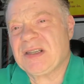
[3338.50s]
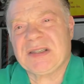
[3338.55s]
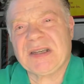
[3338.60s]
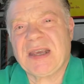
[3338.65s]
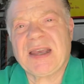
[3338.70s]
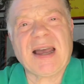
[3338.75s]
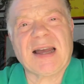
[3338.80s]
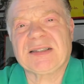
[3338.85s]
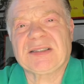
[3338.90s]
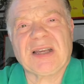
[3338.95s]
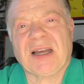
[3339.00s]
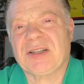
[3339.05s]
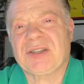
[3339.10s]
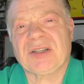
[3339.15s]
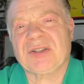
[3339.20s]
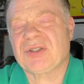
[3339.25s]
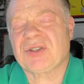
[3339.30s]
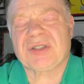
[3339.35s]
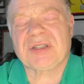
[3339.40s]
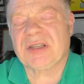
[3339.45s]
see, I
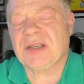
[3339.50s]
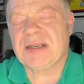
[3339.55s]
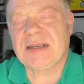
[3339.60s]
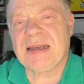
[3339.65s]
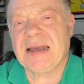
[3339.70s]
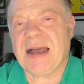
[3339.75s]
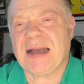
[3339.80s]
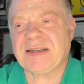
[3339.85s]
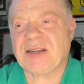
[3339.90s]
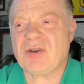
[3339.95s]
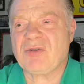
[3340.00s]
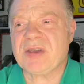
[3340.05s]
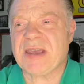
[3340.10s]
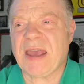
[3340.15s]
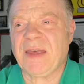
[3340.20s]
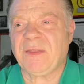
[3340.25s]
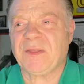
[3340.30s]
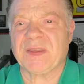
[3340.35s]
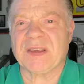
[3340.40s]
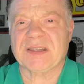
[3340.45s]
don't
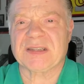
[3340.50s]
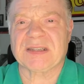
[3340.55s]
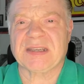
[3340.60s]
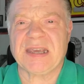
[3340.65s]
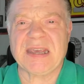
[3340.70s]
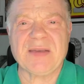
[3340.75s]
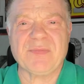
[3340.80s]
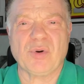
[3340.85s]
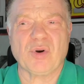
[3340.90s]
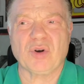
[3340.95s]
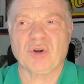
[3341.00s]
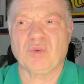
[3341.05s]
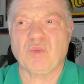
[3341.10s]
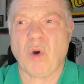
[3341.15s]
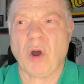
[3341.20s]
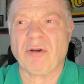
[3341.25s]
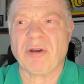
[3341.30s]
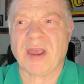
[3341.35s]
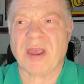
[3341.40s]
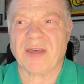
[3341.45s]
get this keyboard
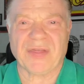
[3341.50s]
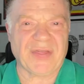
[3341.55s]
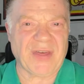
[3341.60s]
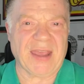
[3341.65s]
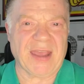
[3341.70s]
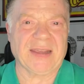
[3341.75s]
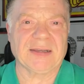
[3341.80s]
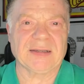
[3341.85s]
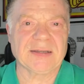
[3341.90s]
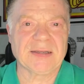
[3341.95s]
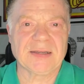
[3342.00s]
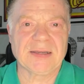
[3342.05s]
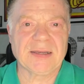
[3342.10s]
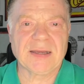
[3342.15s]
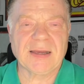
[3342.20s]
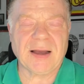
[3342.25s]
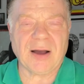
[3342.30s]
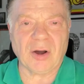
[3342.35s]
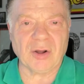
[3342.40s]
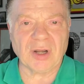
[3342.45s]
warrior thing
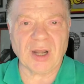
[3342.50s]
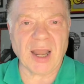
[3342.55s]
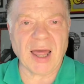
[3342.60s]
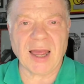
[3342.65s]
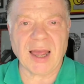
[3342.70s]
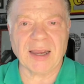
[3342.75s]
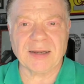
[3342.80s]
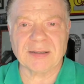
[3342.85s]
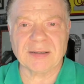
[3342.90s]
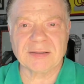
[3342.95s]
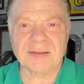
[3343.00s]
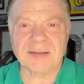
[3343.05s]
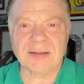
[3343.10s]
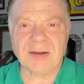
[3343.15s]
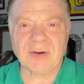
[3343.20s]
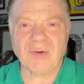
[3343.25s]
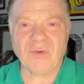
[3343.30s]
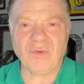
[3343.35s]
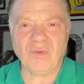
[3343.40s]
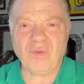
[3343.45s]
online.
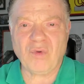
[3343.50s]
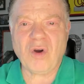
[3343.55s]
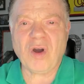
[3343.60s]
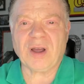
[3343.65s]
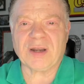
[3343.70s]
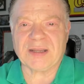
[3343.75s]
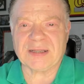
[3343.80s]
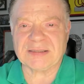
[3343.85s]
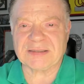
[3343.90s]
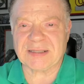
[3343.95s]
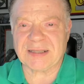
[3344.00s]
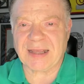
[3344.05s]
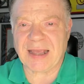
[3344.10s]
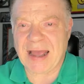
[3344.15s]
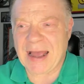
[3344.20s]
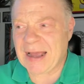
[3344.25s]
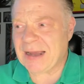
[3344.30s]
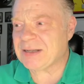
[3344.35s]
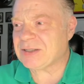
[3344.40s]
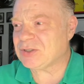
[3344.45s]
What is the
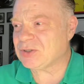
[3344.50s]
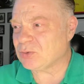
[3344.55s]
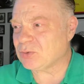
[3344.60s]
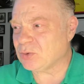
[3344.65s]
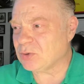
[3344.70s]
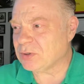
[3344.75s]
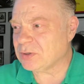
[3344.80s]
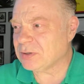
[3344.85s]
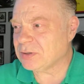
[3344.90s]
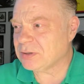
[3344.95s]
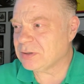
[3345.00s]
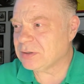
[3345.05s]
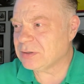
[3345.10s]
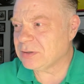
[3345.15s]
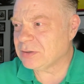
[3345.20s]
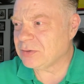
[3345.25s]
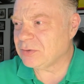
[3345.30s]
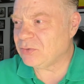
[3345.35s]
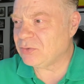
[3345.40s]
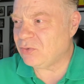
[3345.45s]
actual
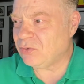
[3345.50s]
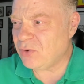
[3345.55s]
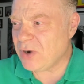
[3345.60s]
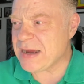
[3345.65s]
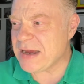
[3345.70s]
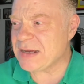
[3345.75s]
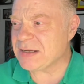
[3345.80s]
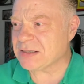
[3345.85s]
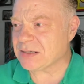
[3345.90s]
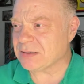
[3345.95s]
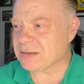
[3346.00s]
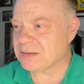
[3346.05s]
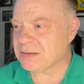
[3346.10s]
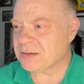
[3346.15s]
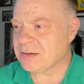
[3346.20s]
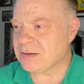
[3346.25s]
reason?